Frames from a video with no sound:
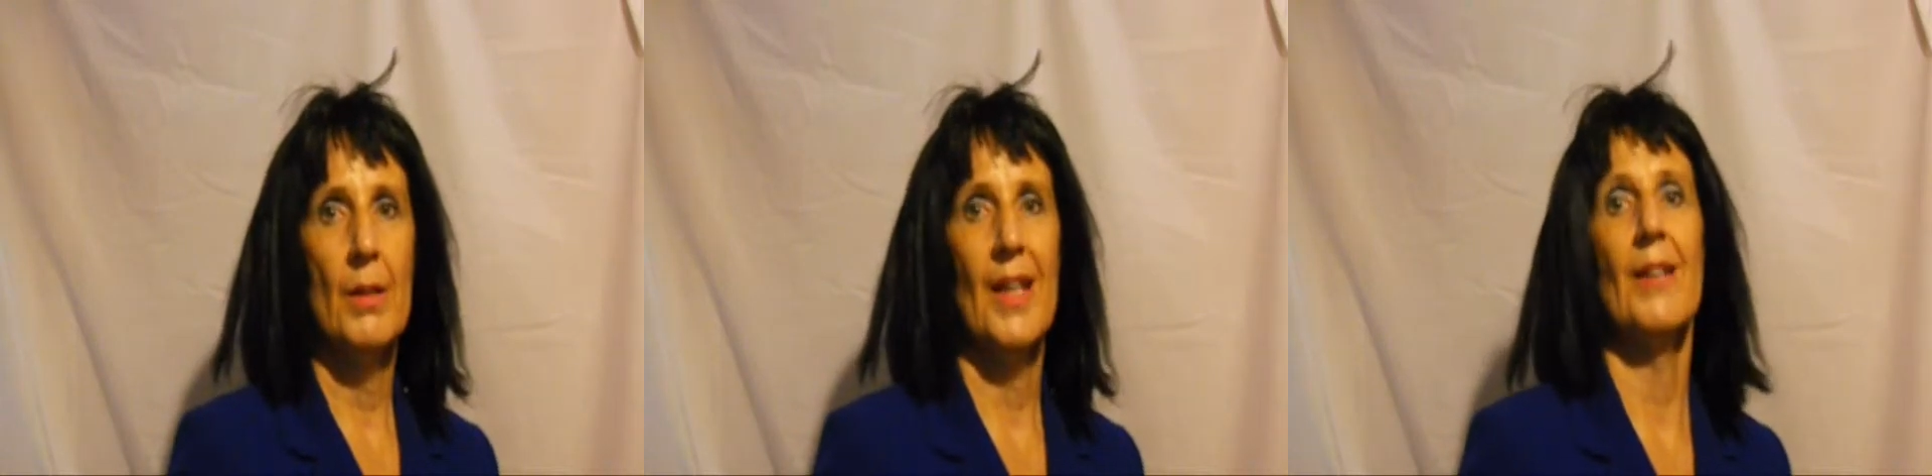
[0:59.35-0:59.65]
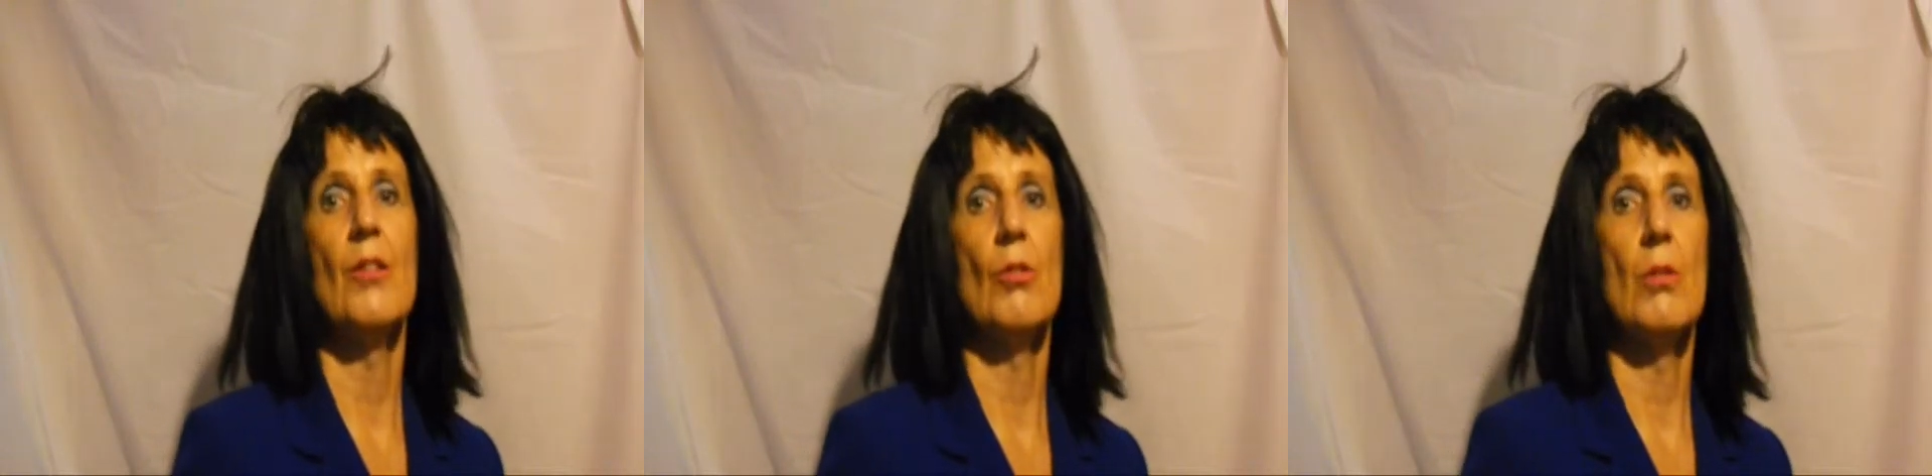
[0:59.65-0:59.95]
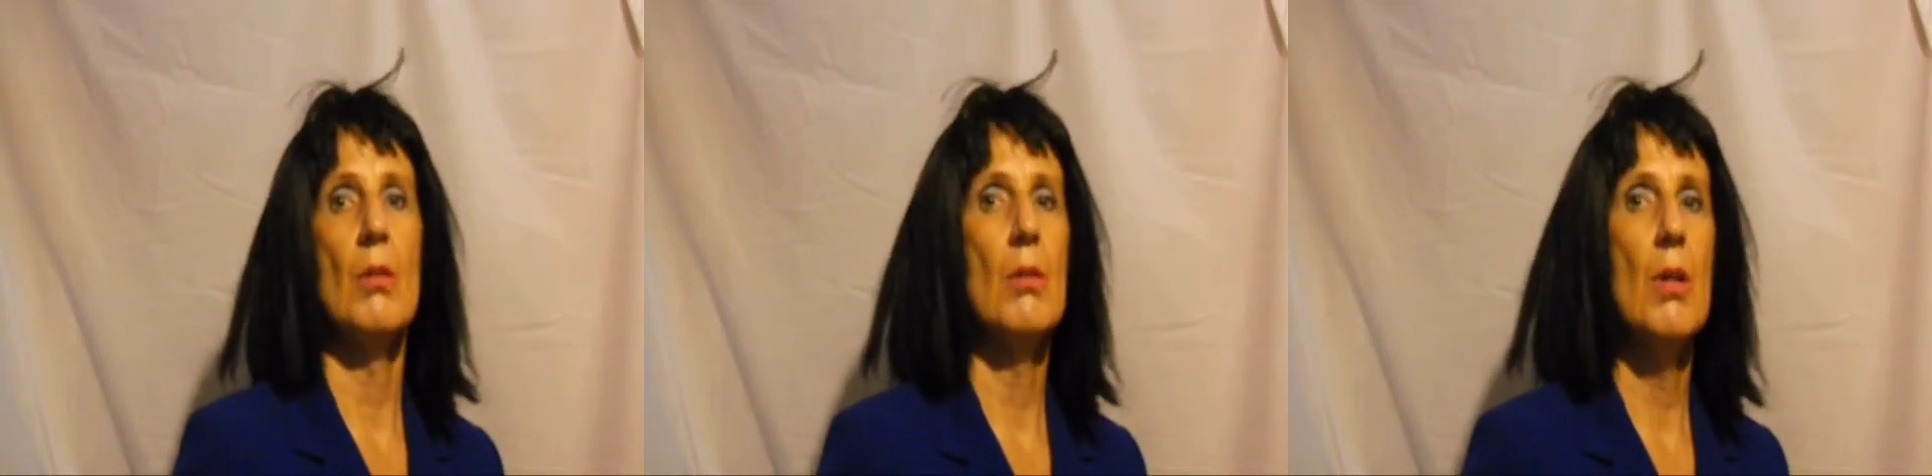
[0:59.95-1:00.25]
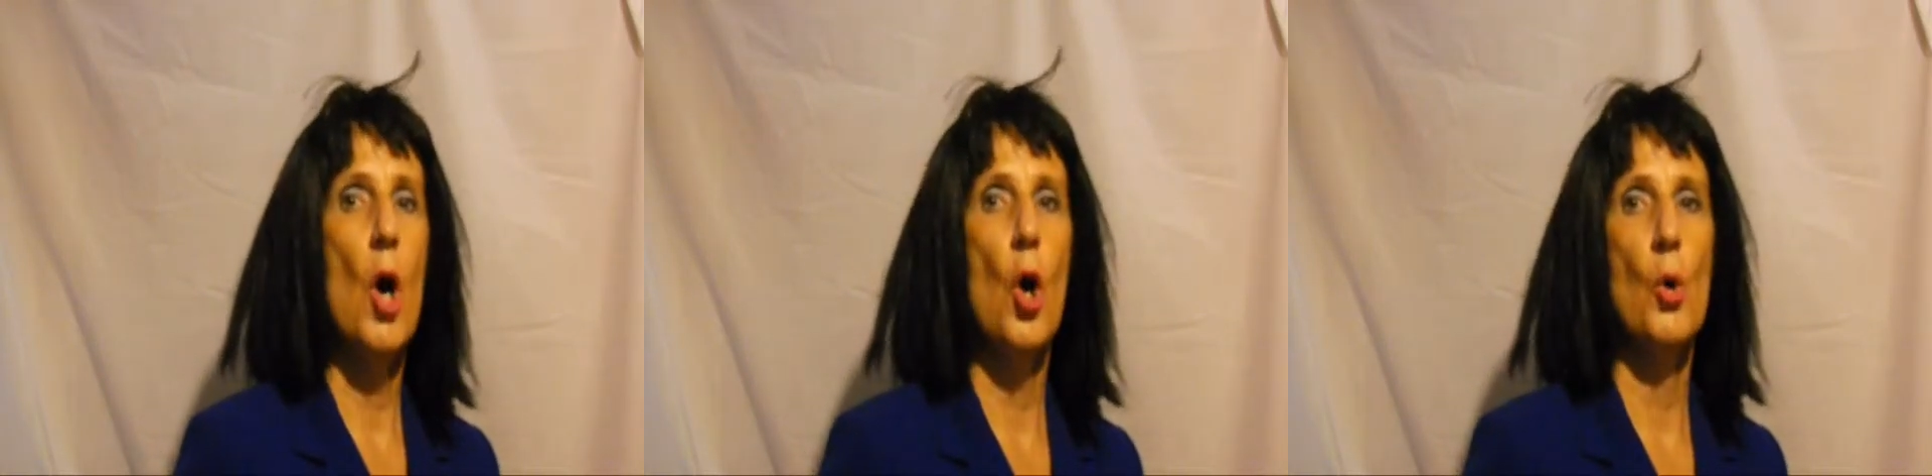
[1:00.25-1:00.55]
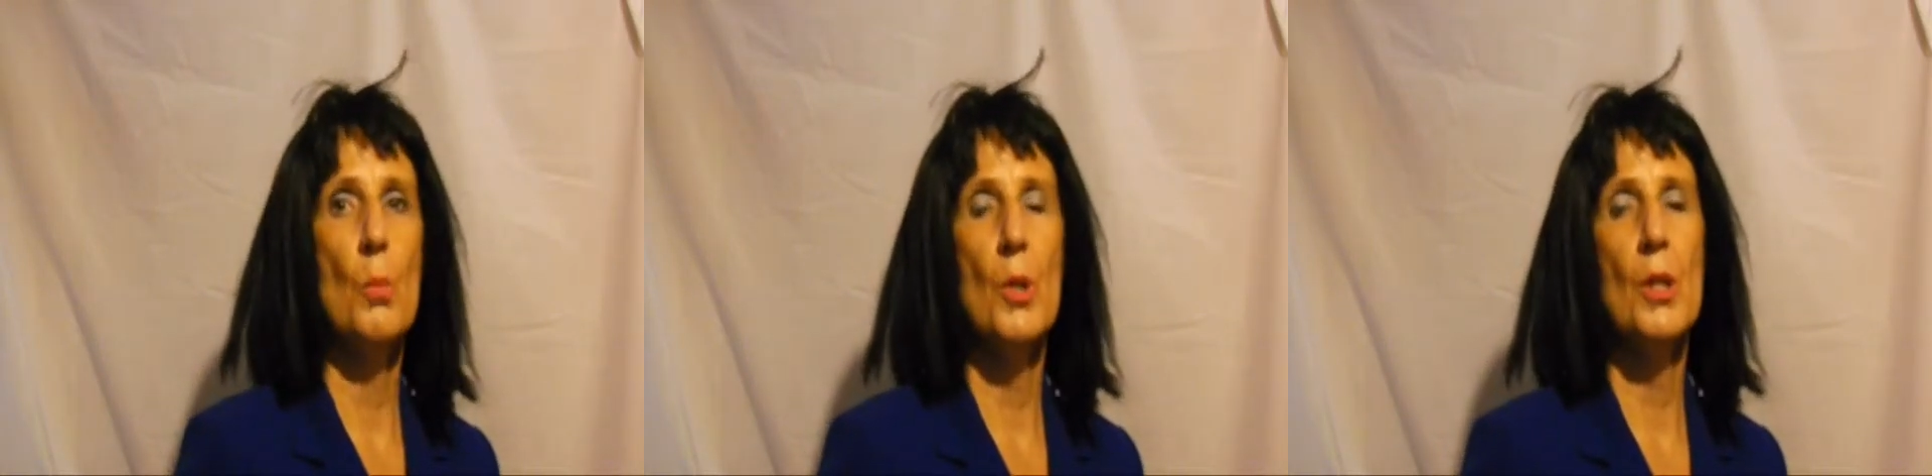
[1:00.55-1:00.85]
Canton
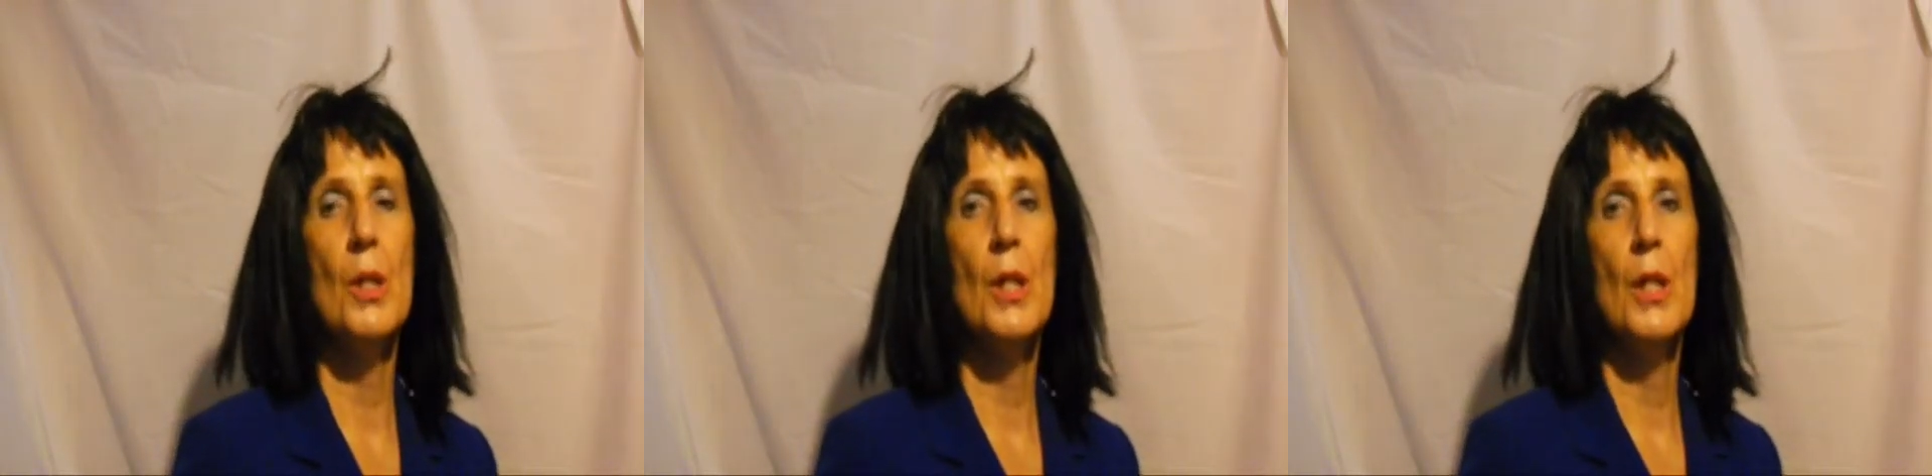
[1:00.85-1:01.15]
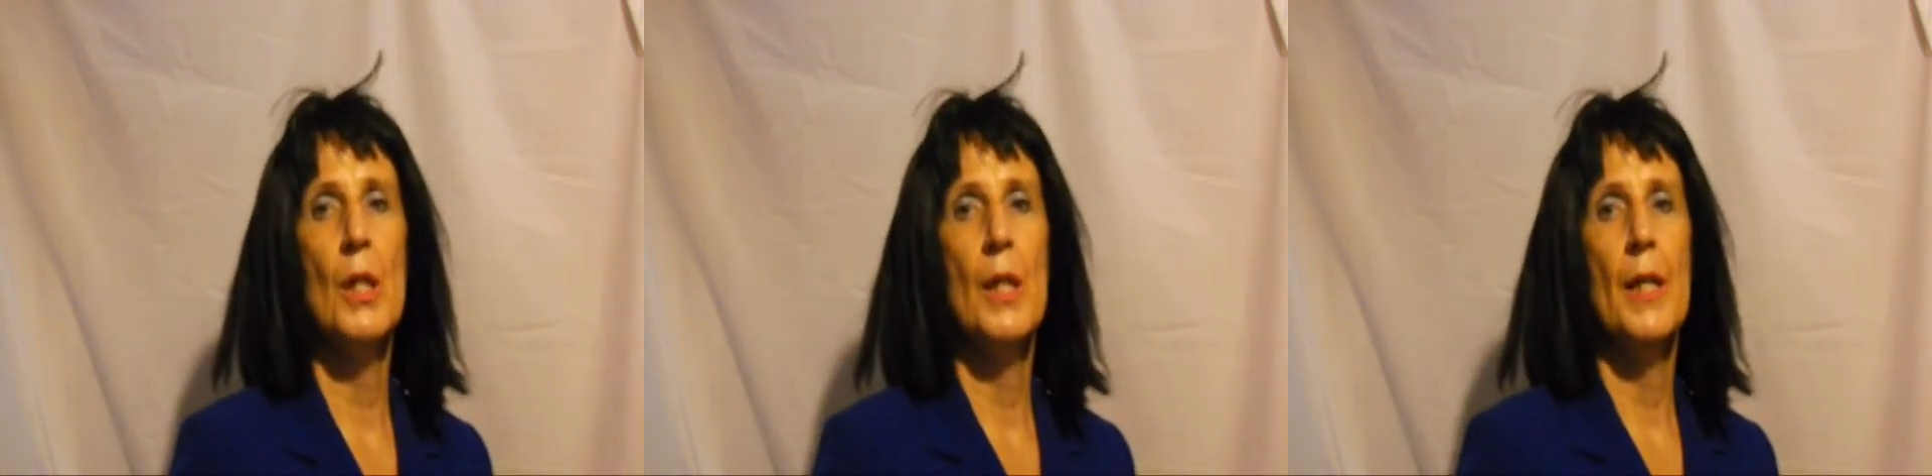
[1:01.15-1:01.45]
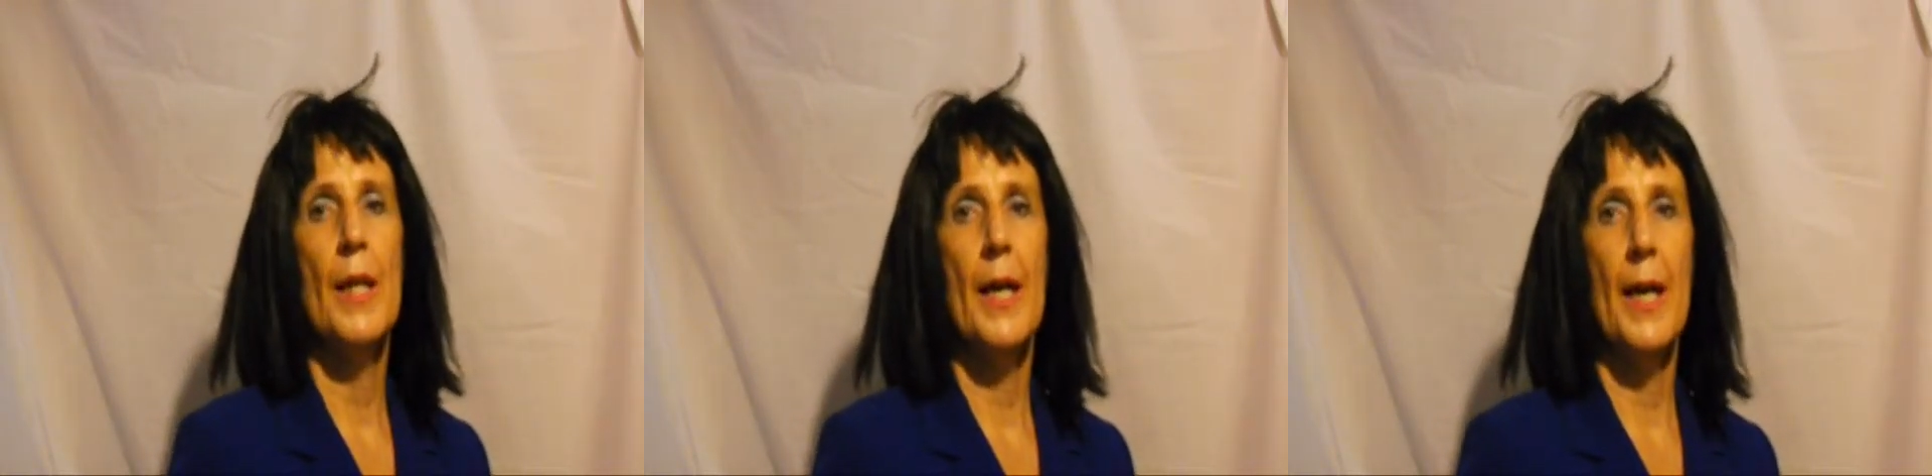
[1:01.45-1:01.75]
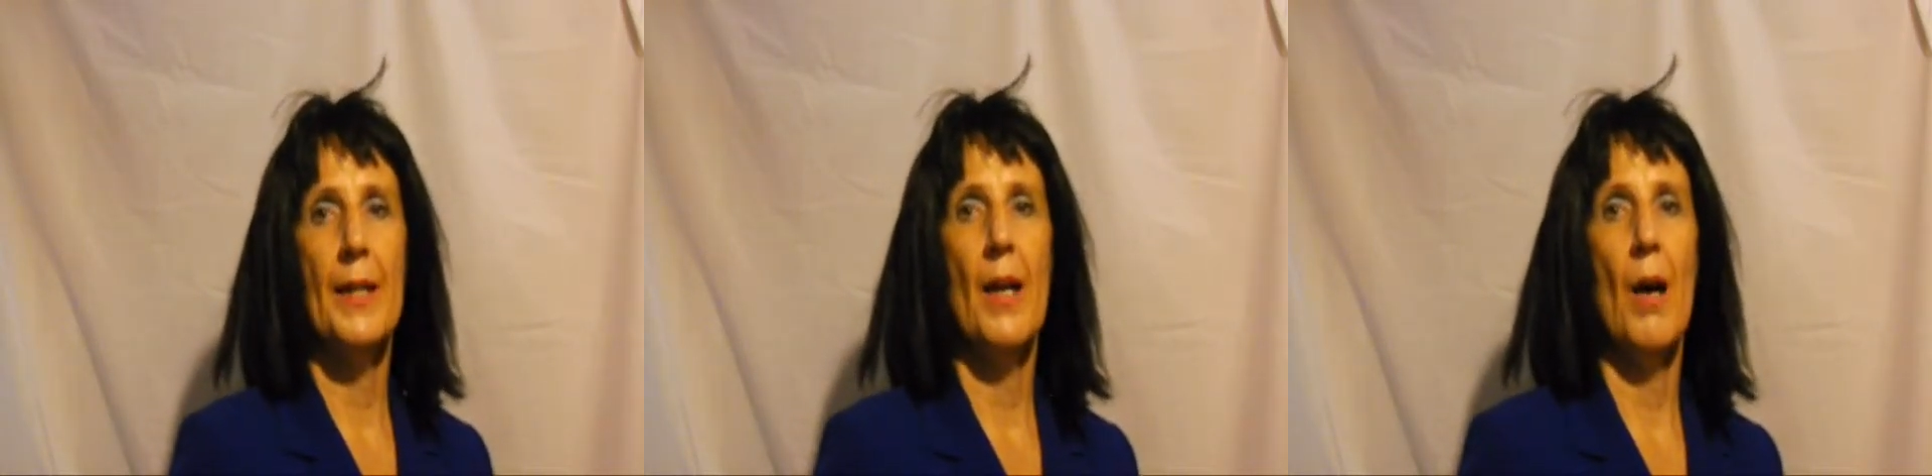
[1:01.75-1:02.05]
home and